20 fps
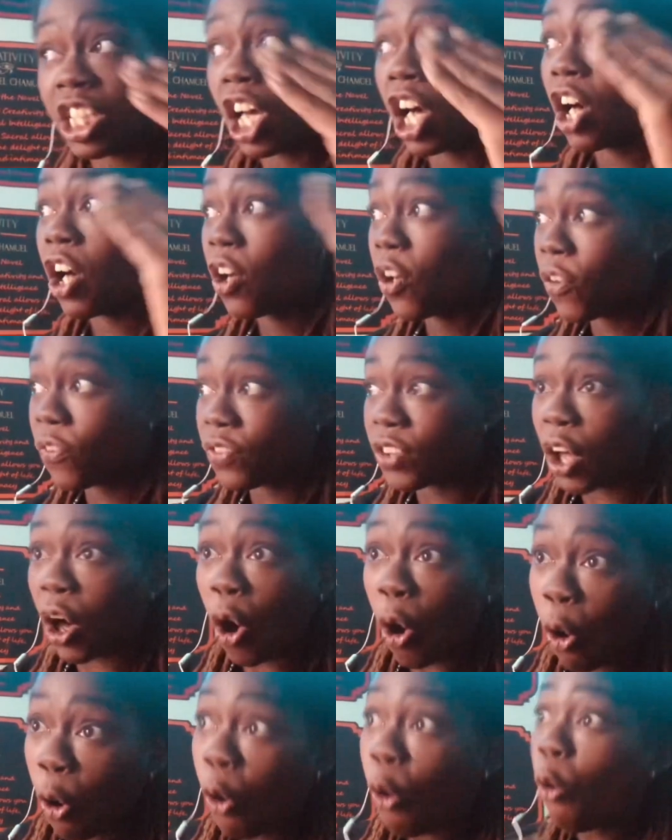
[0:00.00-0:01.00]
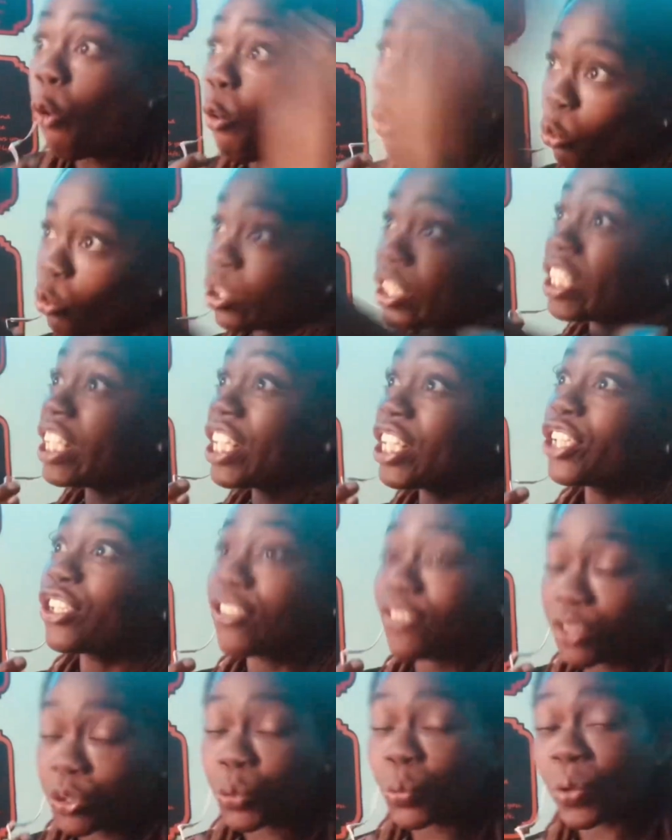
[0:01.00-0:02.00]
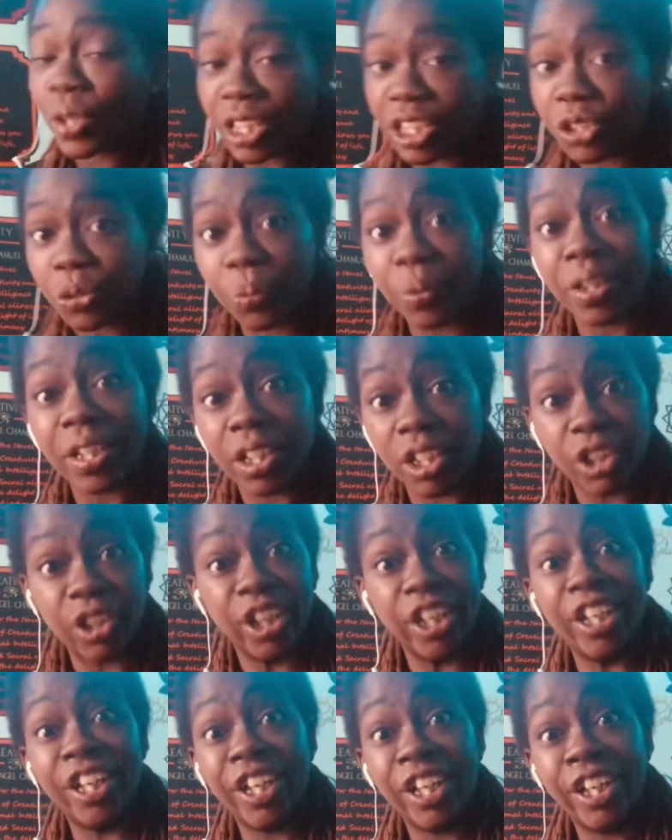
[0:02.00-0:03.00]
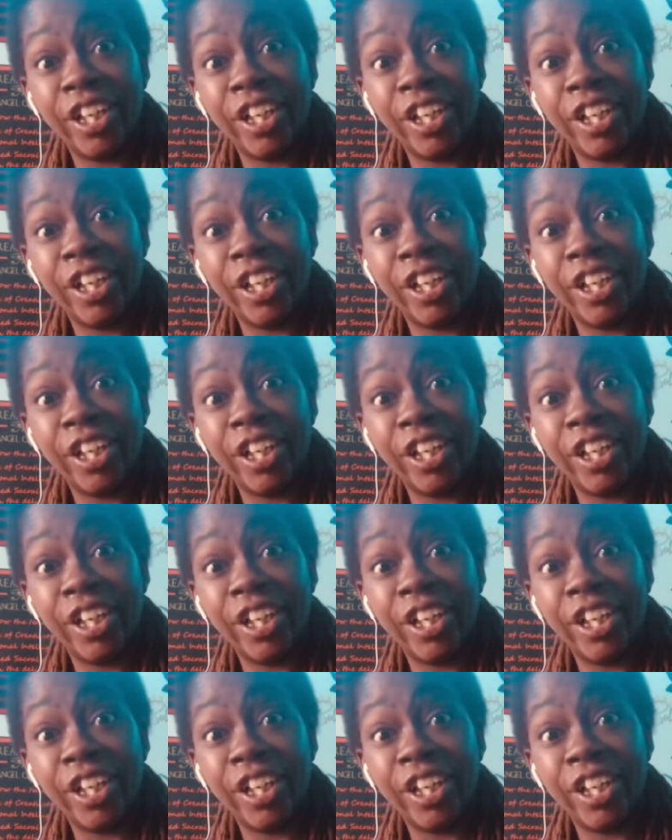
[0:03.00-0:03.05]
of the whole year of 2023.